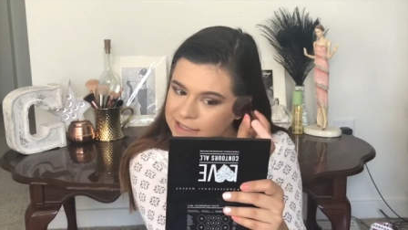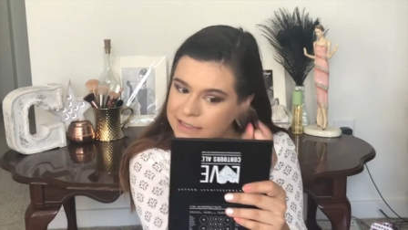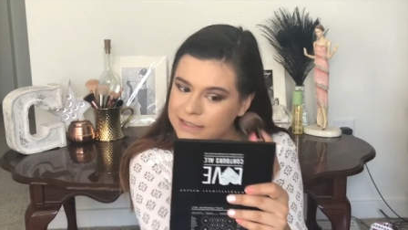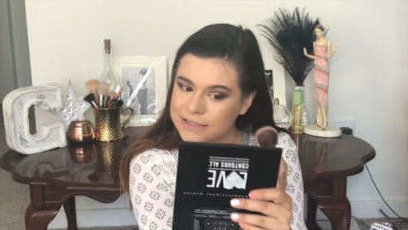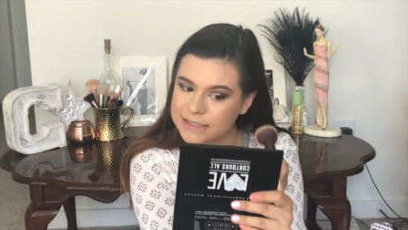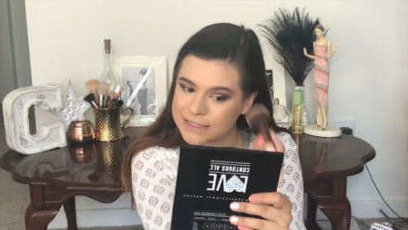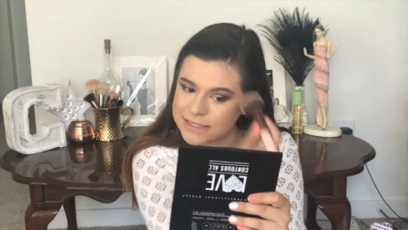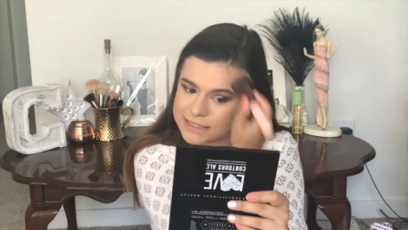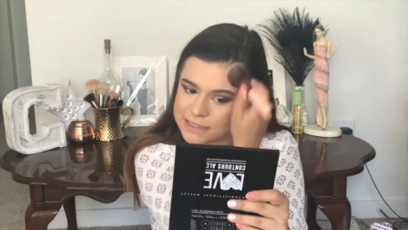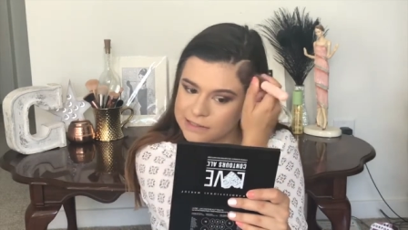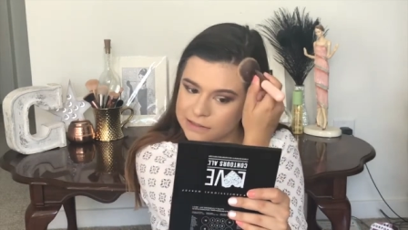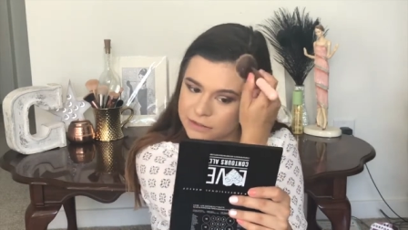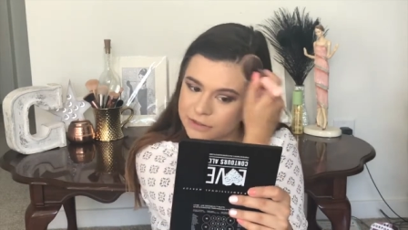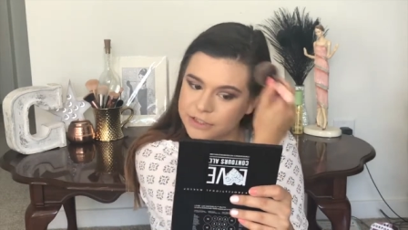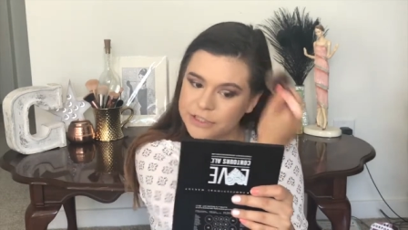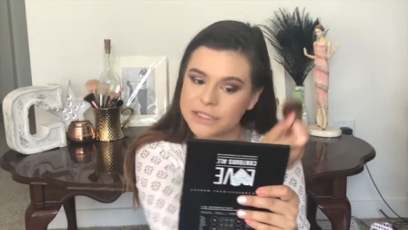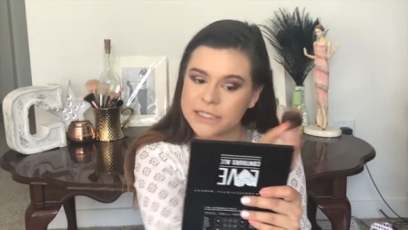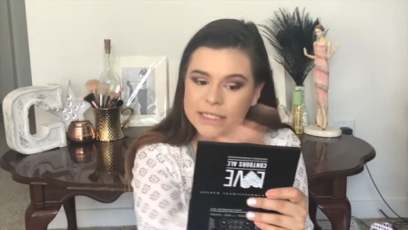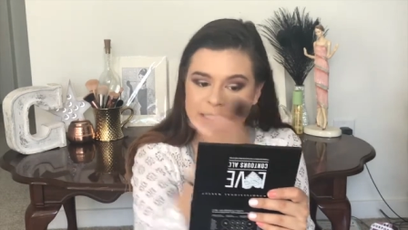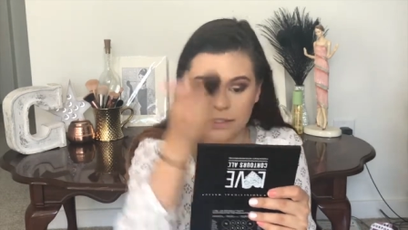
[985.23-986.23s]

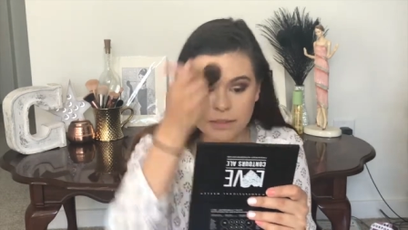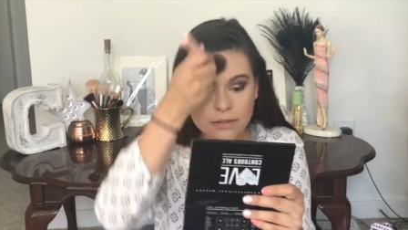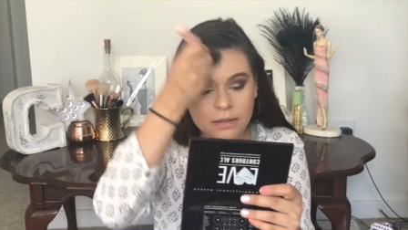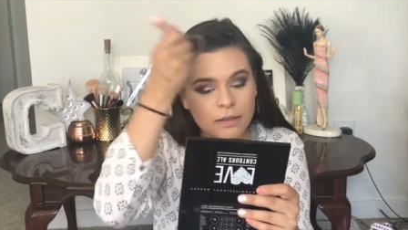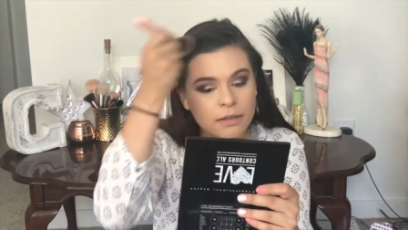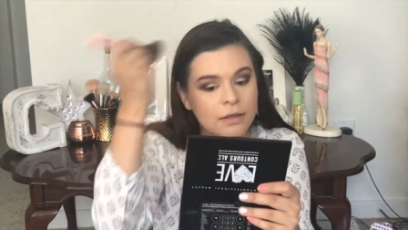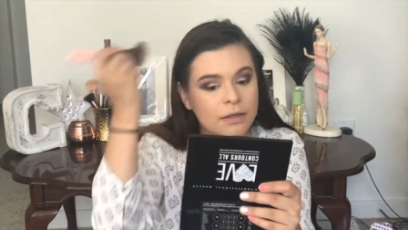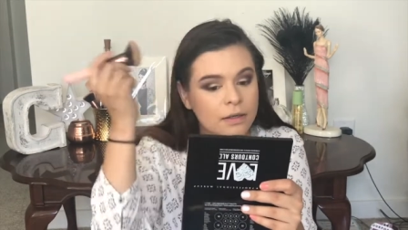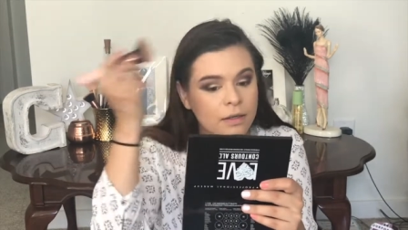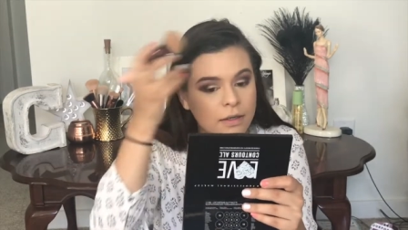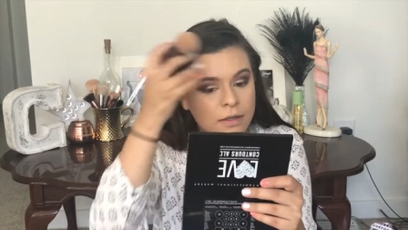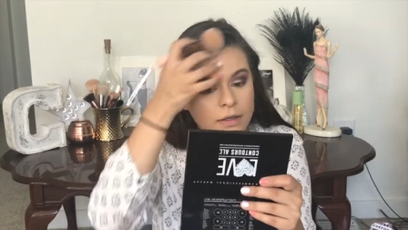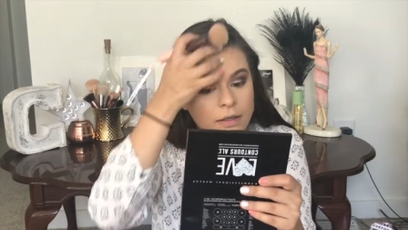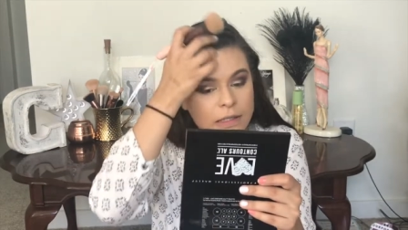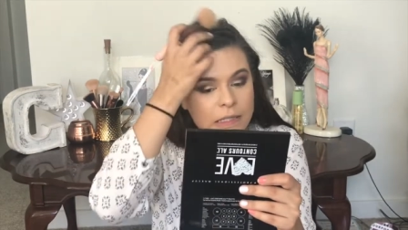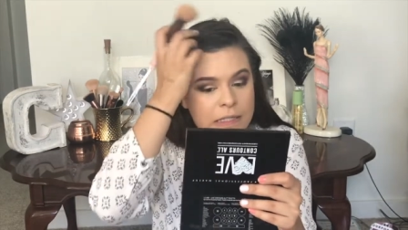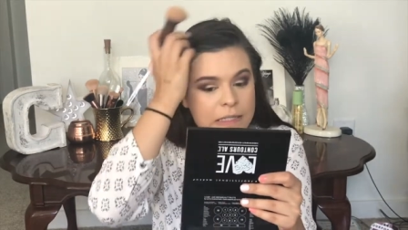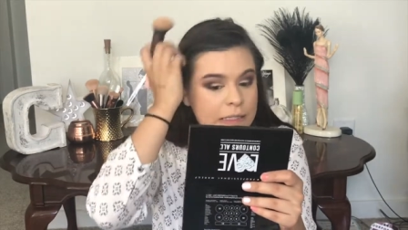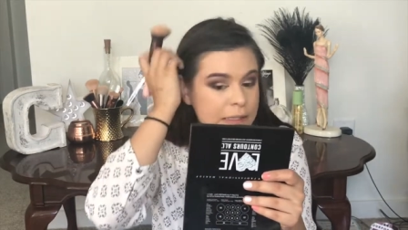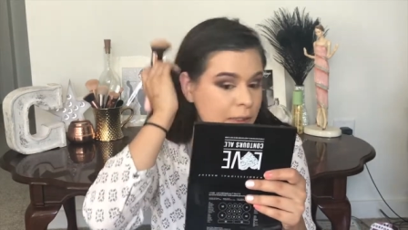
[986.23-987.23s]
concealer did.
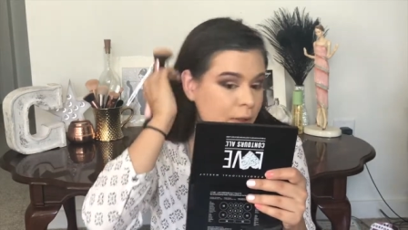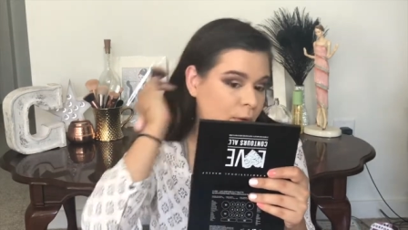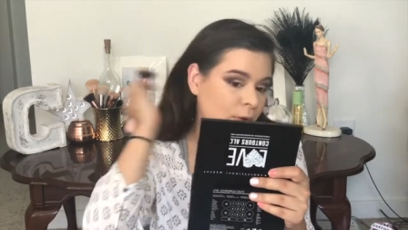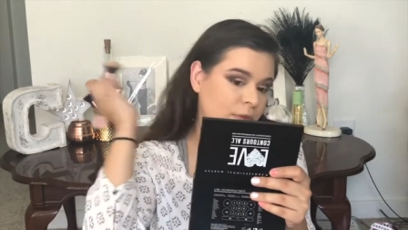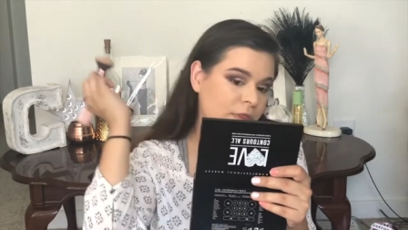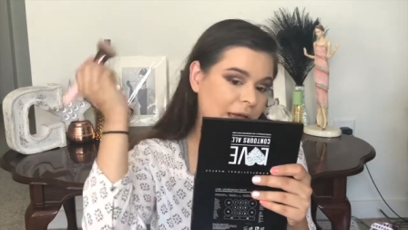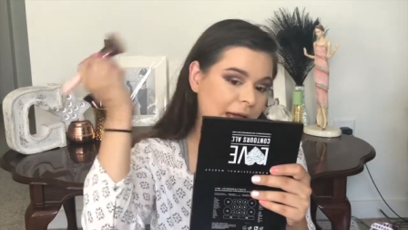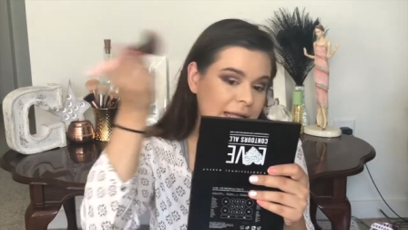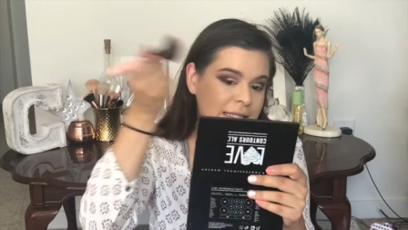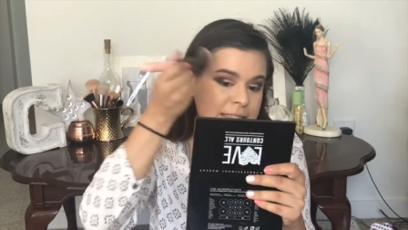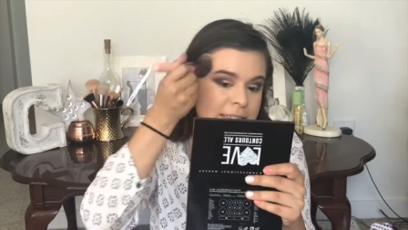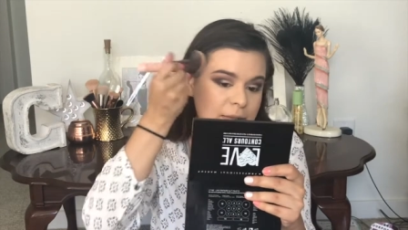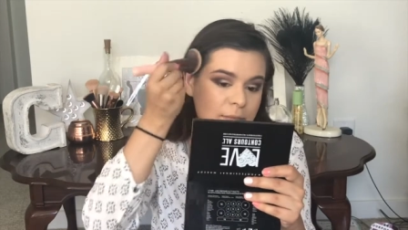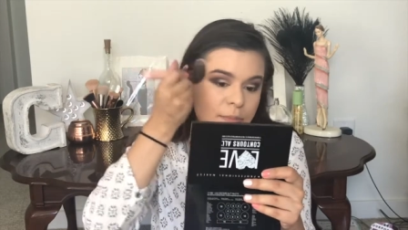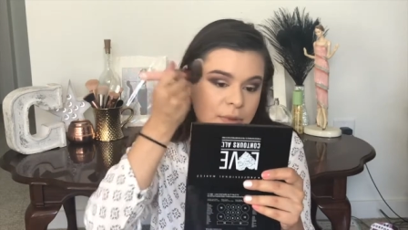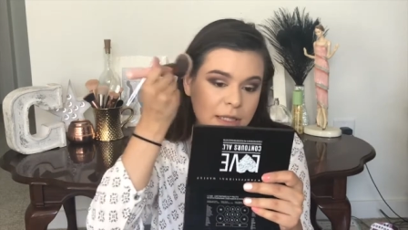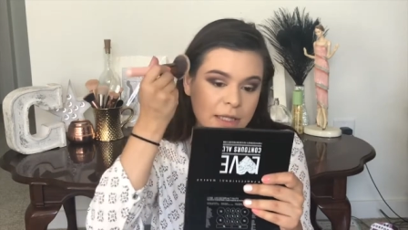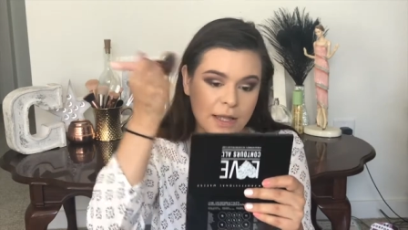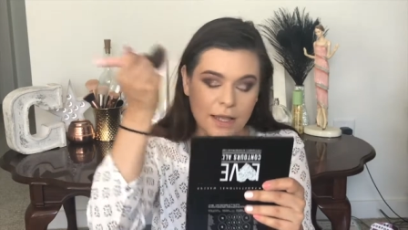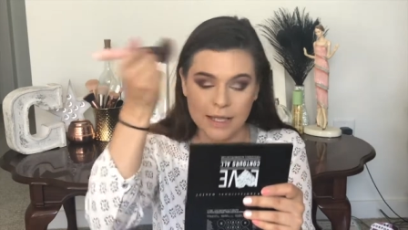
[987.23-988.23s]
So that's a
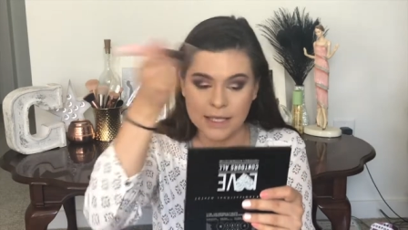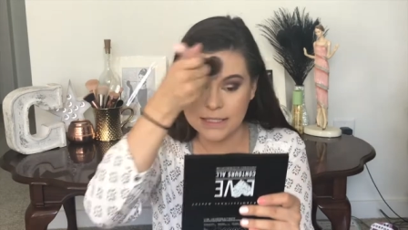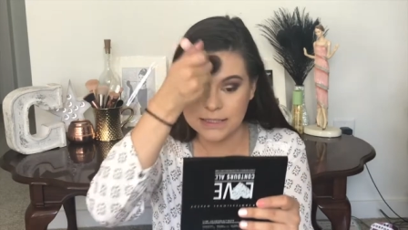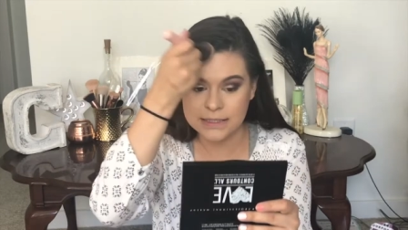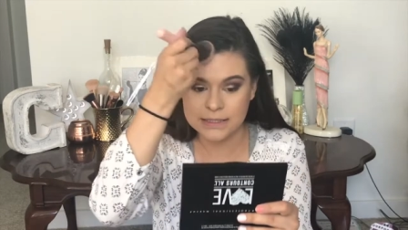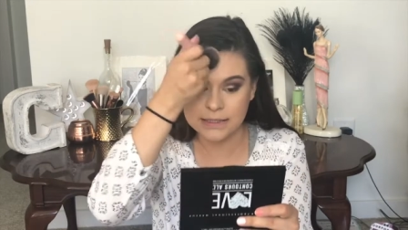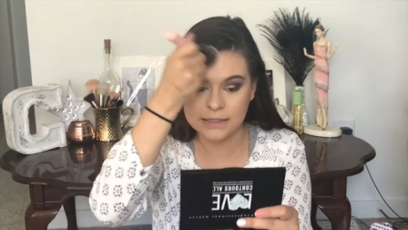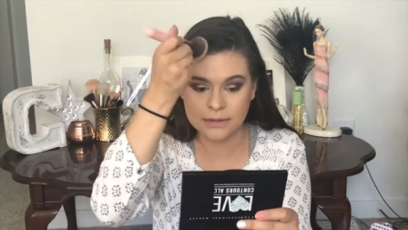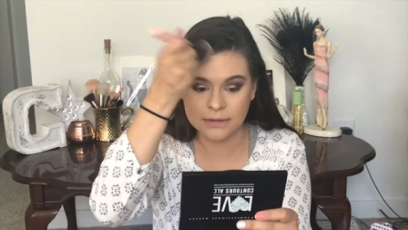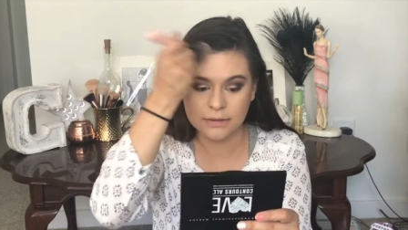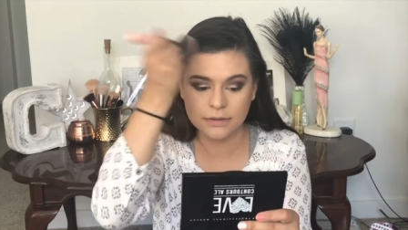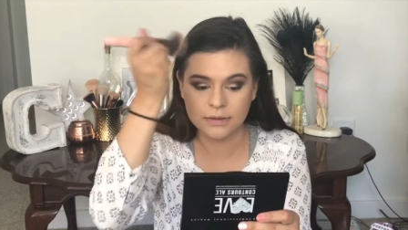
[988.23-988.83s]
plus.